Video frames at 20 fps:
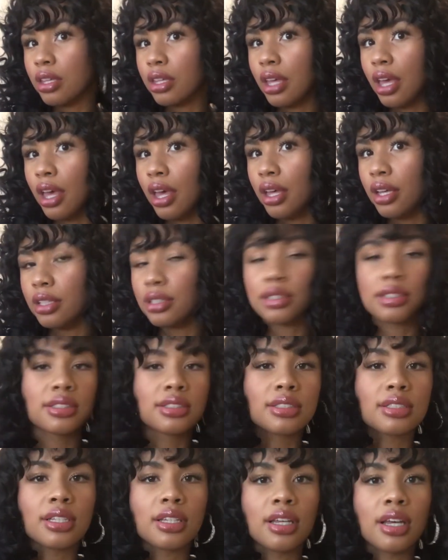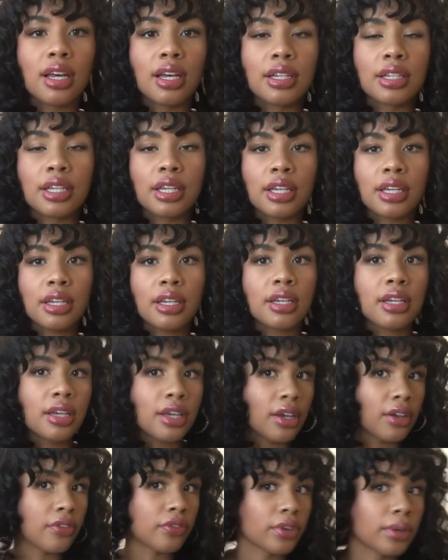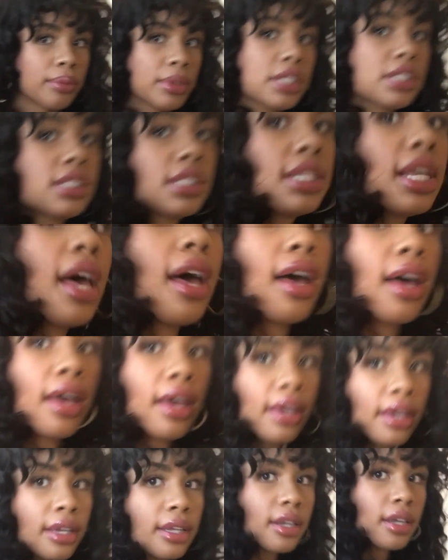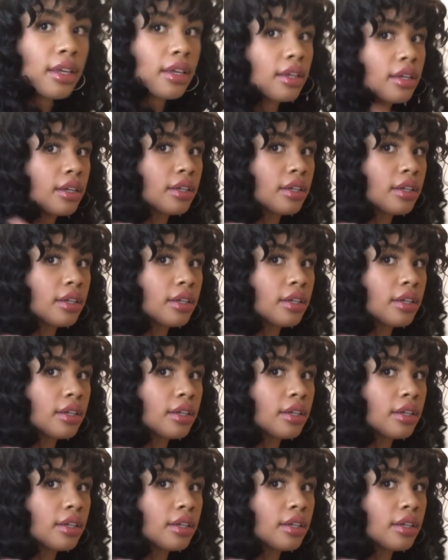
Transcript: Yes, honey. From the side.